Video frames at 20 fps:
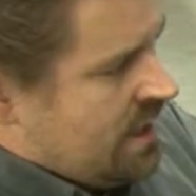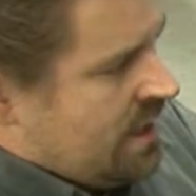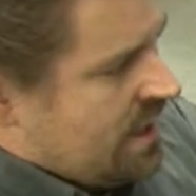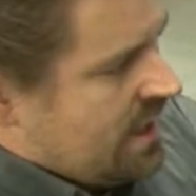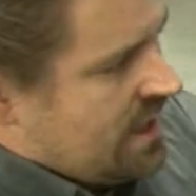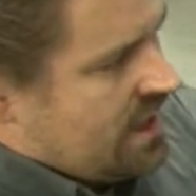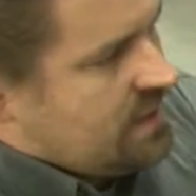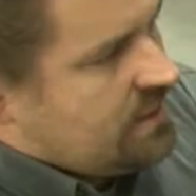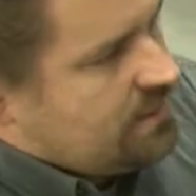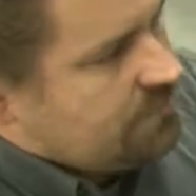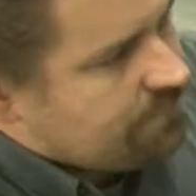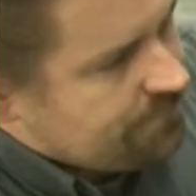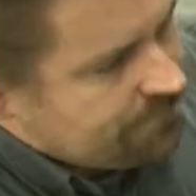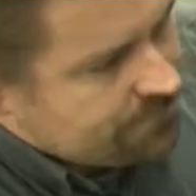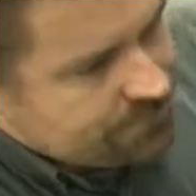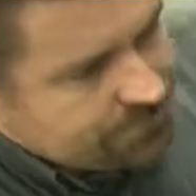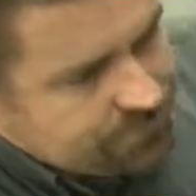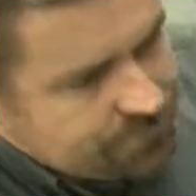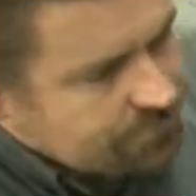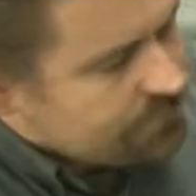And
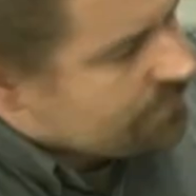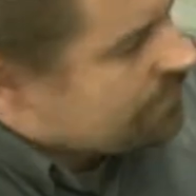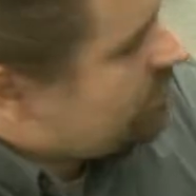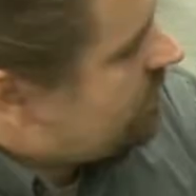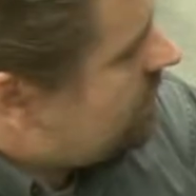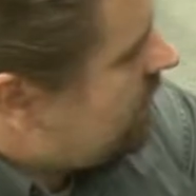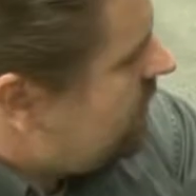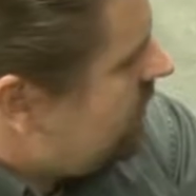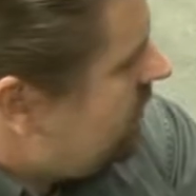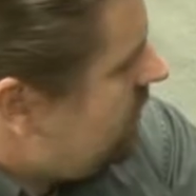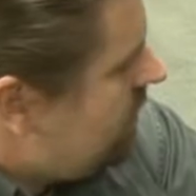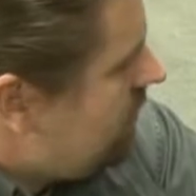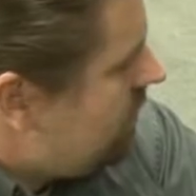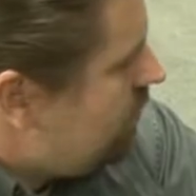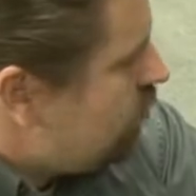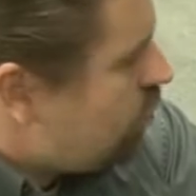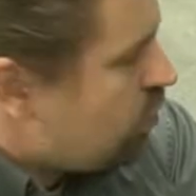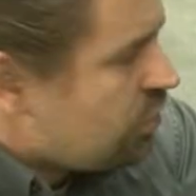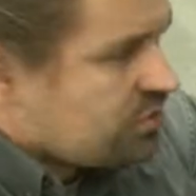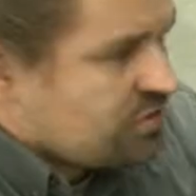
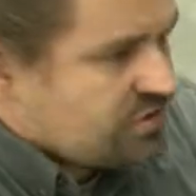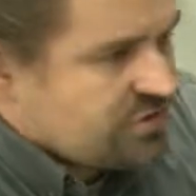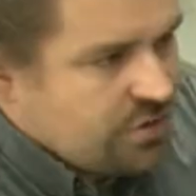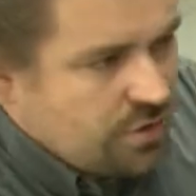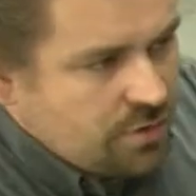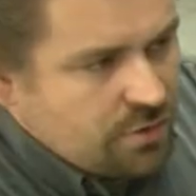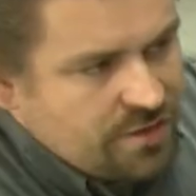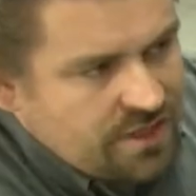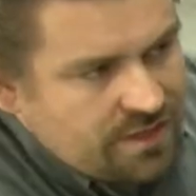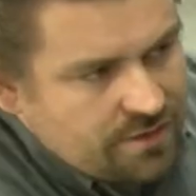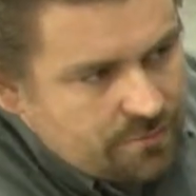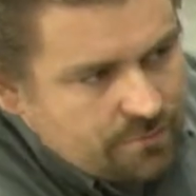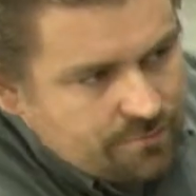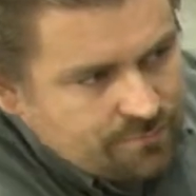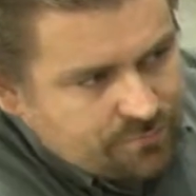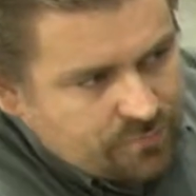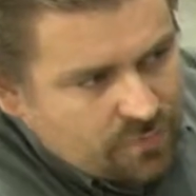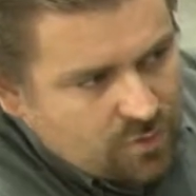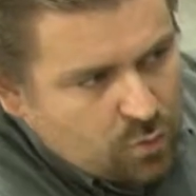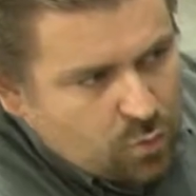it works so
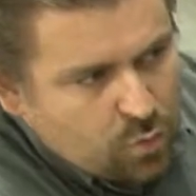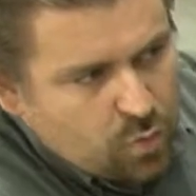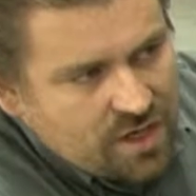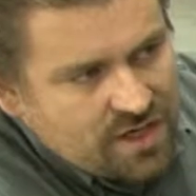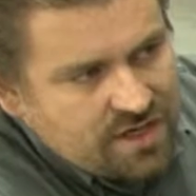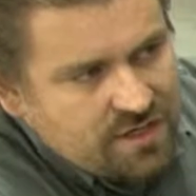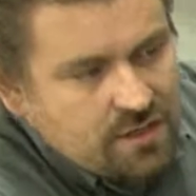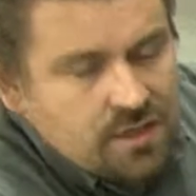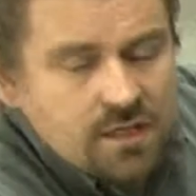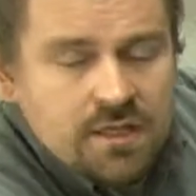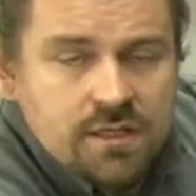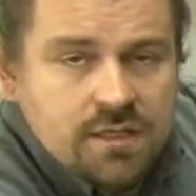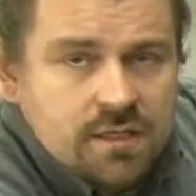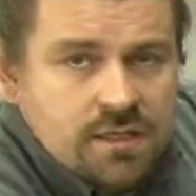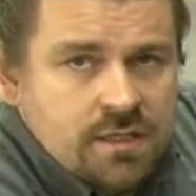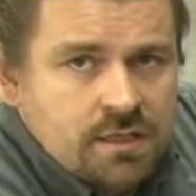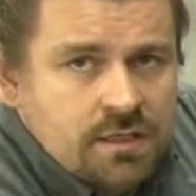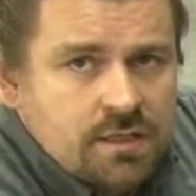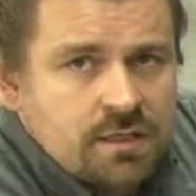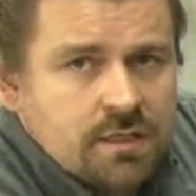that when
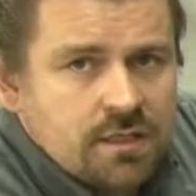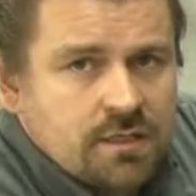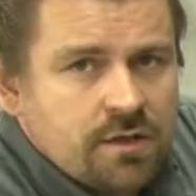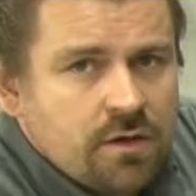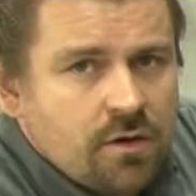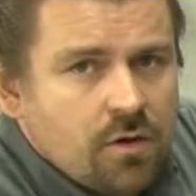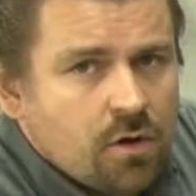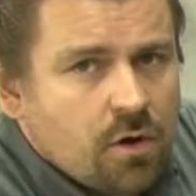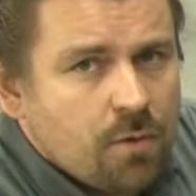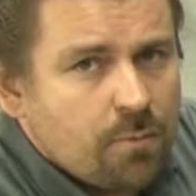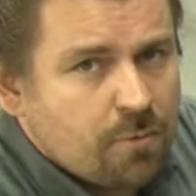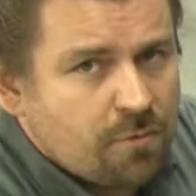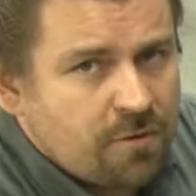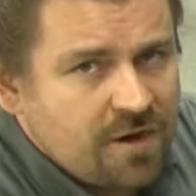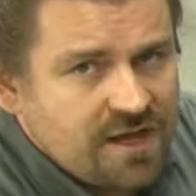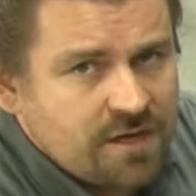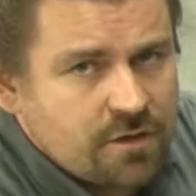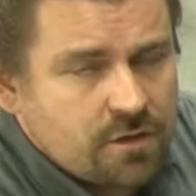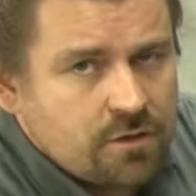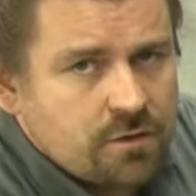
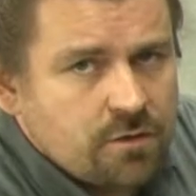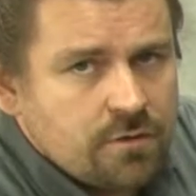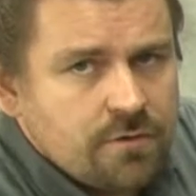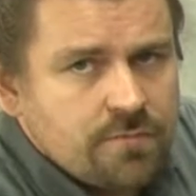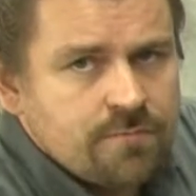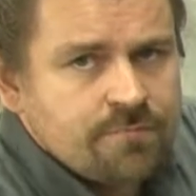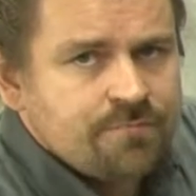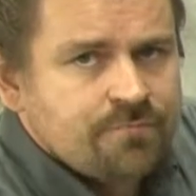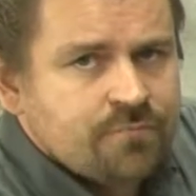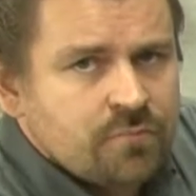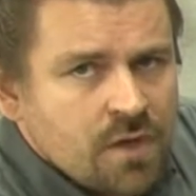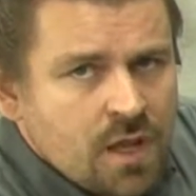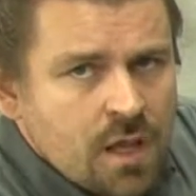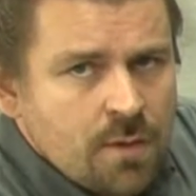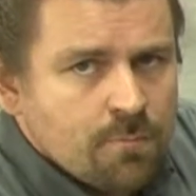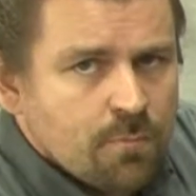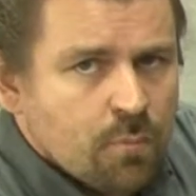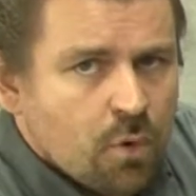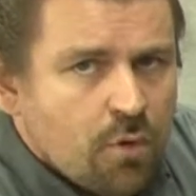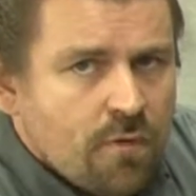operator
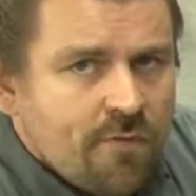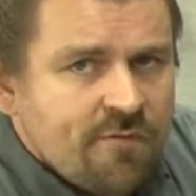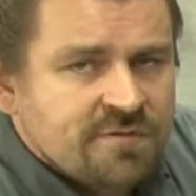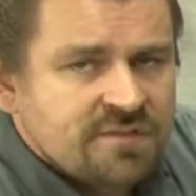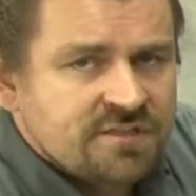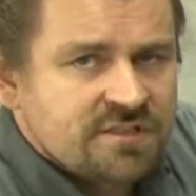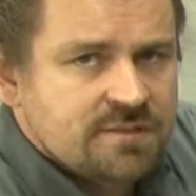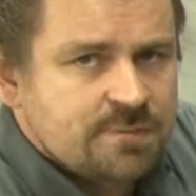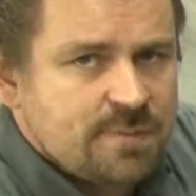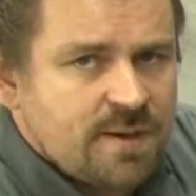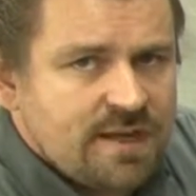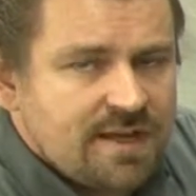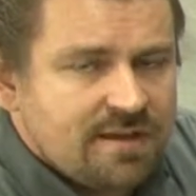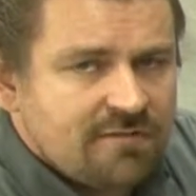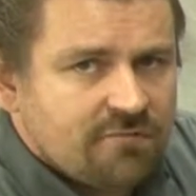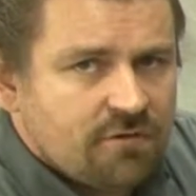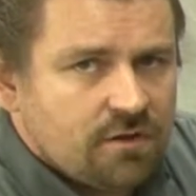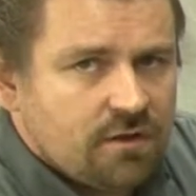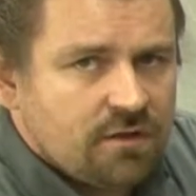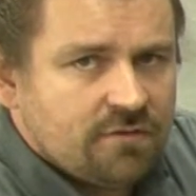moves the
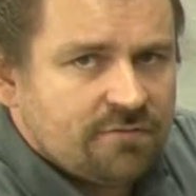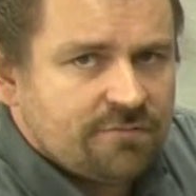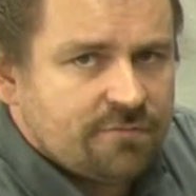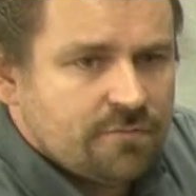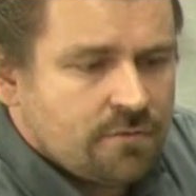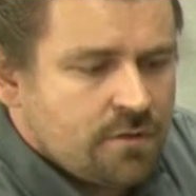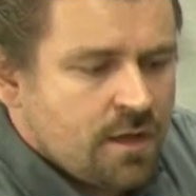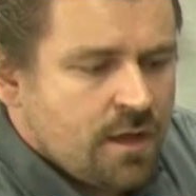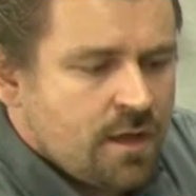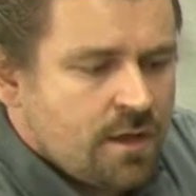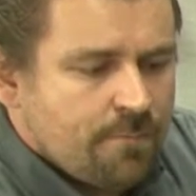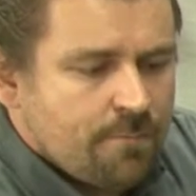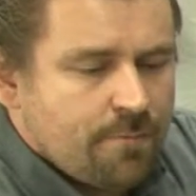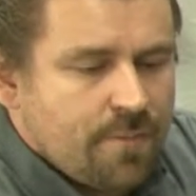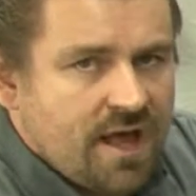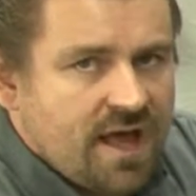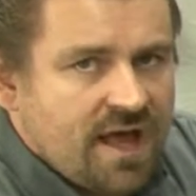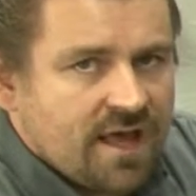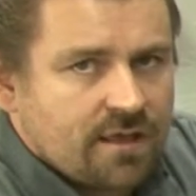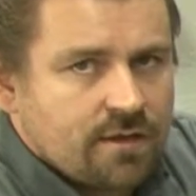spinning valve
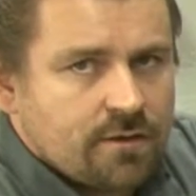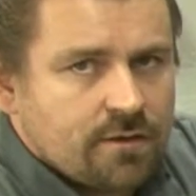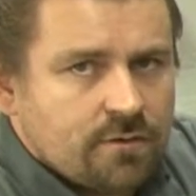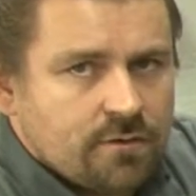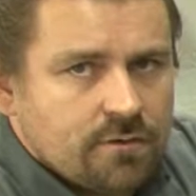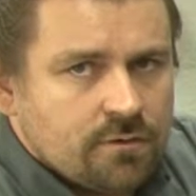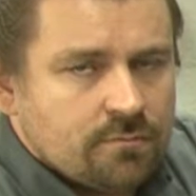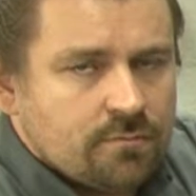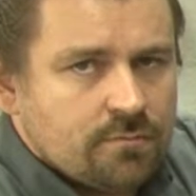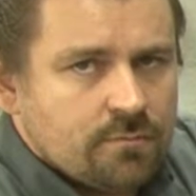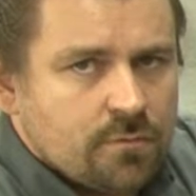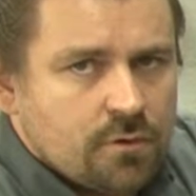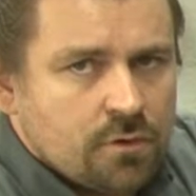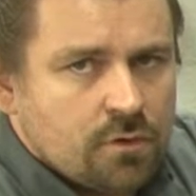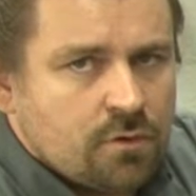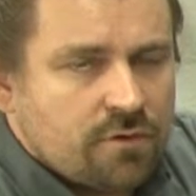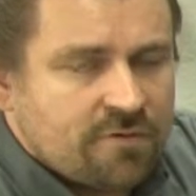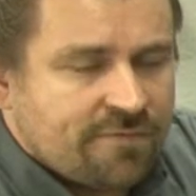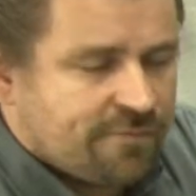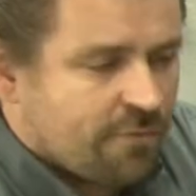back
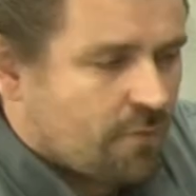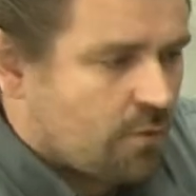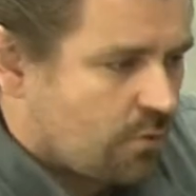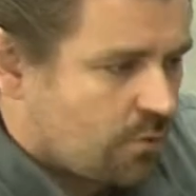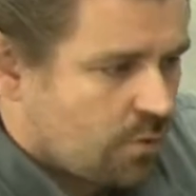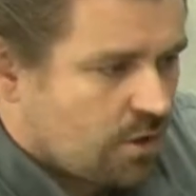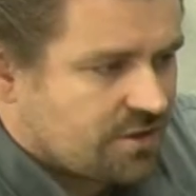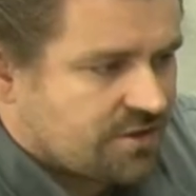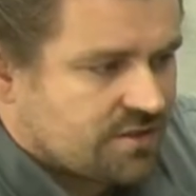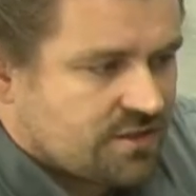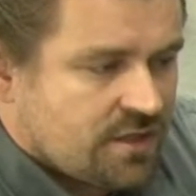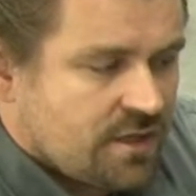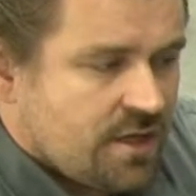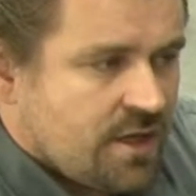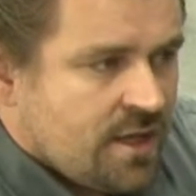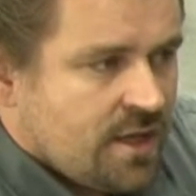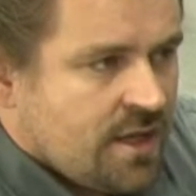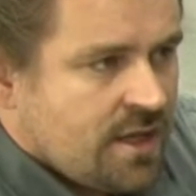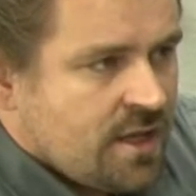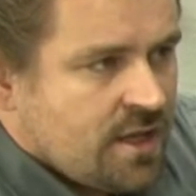or forward,
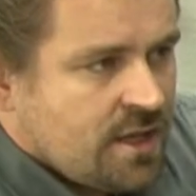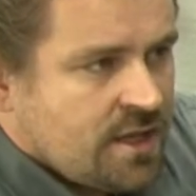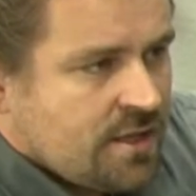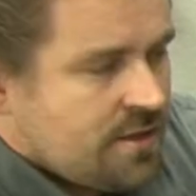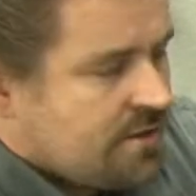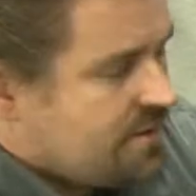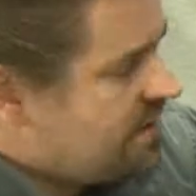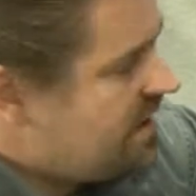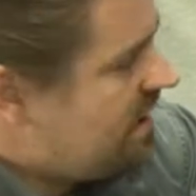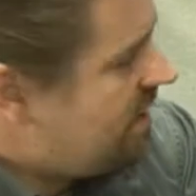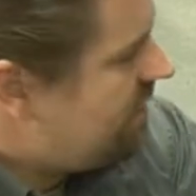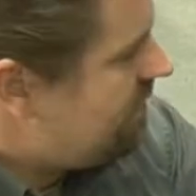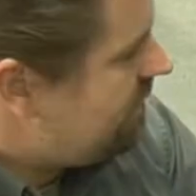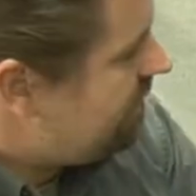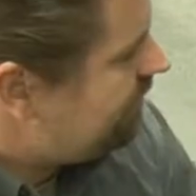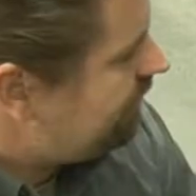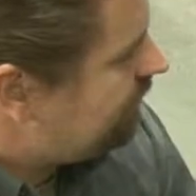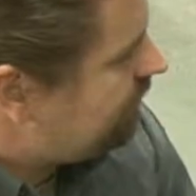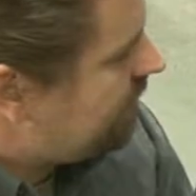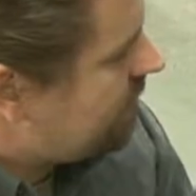then
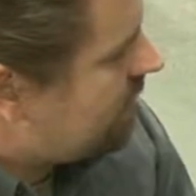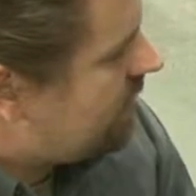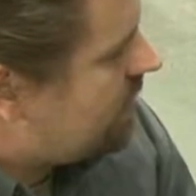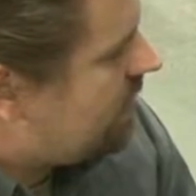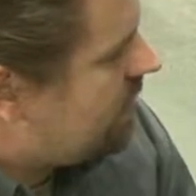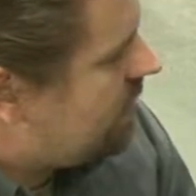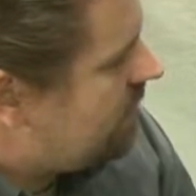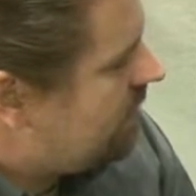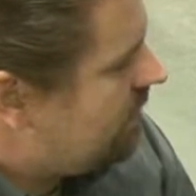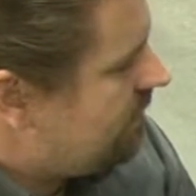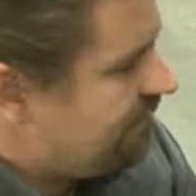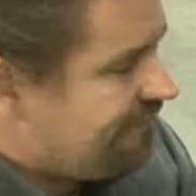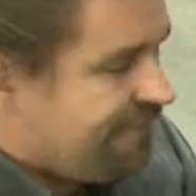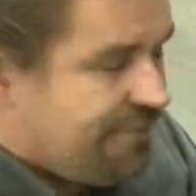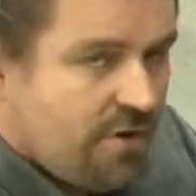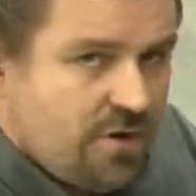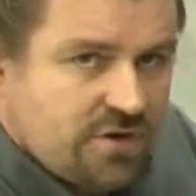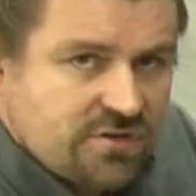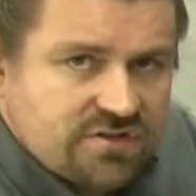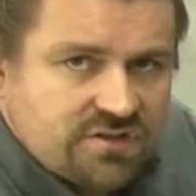
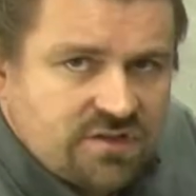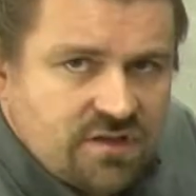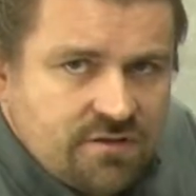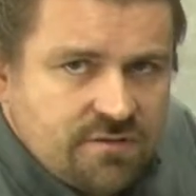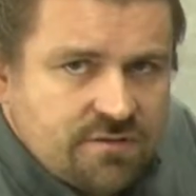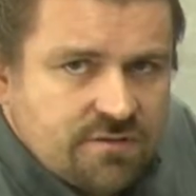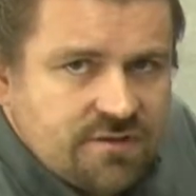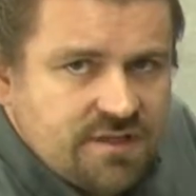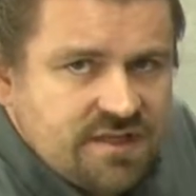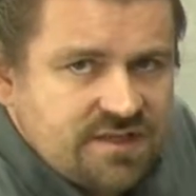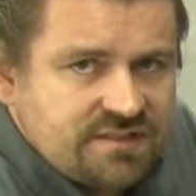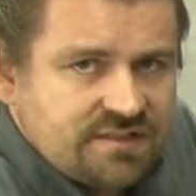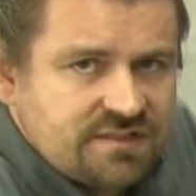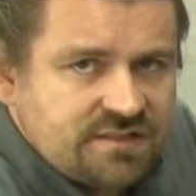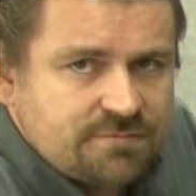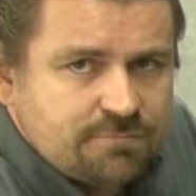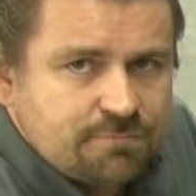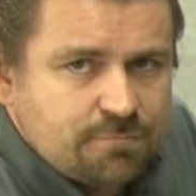first this